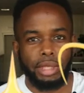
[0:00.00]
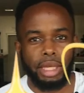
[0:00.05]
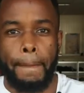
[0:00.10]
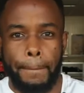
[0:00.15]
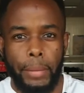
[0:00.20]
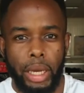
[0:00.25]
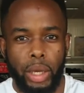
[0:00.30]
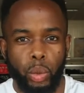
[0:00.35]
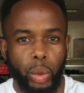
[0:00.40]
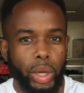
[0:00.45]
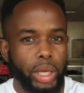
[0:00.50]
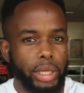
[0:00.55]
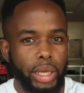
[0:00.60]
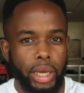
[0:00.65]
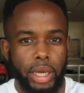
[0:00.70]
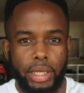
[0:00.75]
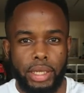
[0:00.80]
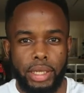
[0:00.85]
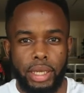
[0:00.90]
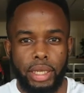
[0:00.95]
My weight
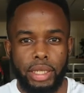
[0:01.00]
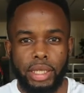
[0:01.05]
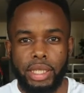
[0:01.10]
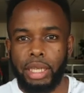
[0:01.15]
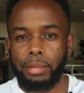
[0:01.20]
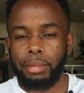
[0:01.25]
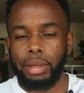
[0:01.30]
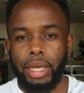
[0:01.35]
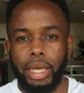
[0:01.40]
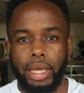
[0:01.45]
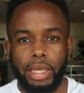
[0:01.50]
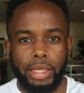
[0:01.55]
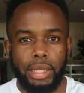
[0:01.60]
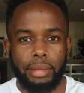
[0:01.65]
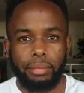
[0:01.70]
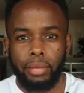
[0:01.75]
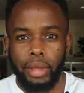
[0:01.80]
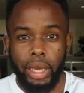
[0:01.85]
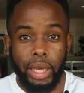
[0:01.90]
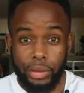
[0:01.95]
has stabilized.
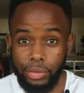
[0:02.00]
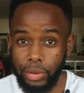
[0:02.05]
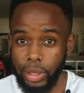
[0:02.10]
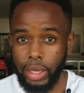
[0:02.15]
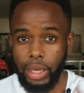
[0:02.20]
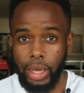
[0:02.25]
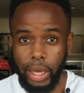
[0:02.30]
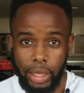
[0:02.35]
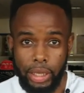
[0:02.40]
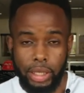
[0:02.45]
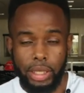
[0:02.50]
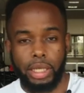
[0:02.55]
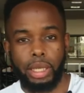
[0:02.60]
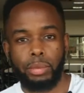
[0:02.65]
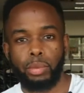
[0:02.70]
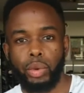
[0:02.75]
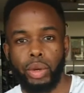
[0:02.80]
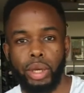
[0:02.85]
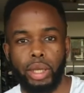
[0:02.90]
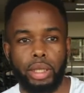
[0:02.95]
I even gained
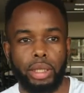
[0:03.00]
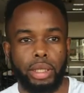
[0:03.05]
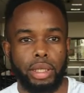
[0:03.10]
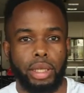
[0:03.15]
some weight,